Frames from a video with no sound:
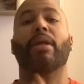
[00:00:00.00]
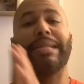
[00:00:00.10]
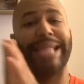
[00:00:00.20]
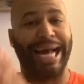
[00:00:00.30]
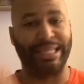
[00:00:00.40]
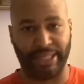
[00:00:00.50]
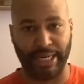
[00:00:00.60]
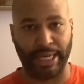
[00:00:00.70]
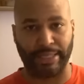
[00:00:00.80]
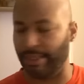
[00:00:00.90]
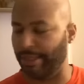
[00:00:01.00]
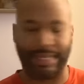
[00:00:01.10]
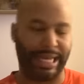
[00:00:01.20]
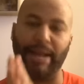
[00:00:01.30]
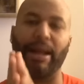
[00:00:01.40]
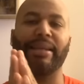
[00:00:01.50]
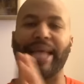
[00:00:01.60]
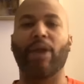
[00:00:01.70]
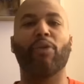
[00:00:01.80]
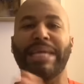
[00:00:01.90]
Not sluts. That
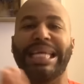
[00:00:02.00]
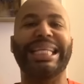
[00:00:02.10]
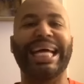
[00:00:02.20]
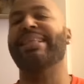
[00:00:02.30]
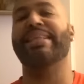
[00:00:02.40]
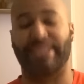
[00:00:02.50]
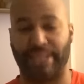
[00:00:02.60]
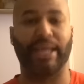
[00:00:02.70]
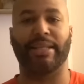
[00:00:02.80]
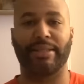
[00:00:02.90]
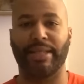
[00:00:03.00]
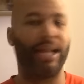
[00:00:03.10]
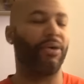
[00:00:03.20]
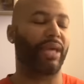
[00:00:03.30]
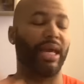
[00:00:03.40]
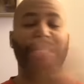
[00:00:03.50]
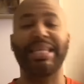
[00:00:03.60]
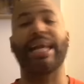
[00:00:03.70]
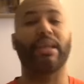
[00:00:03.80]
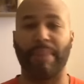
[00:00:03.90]
don't mean nothing to sluts. They don't care
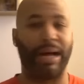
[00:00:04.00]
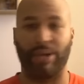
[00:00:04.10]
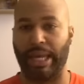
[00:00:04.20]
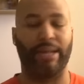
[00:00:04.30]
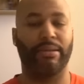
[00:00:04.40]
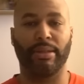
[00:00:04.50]
nothing about that.